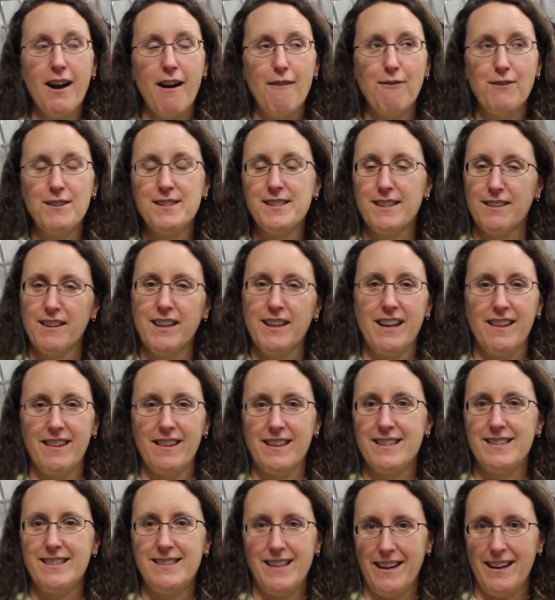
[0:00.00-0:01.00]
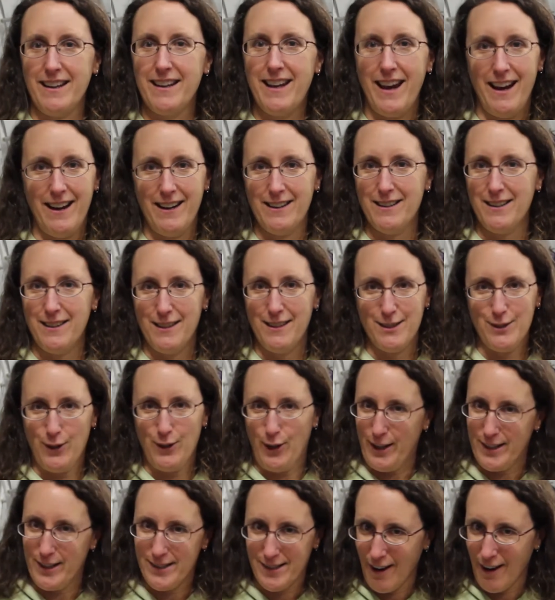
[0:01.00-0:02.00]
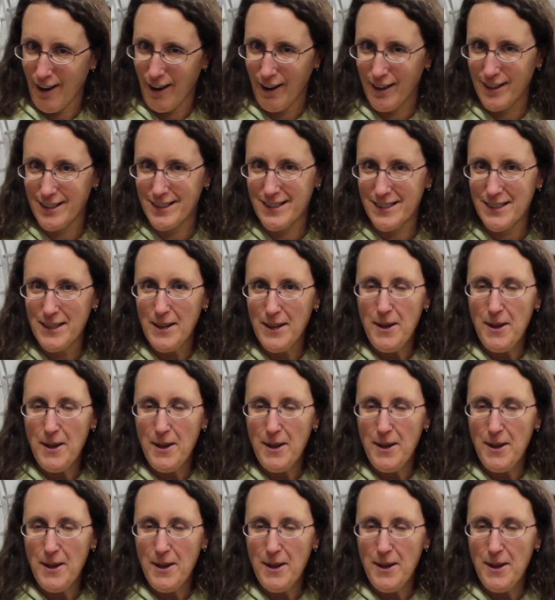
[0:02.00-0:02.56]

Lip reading: a facility that's dedicated to the circus arts.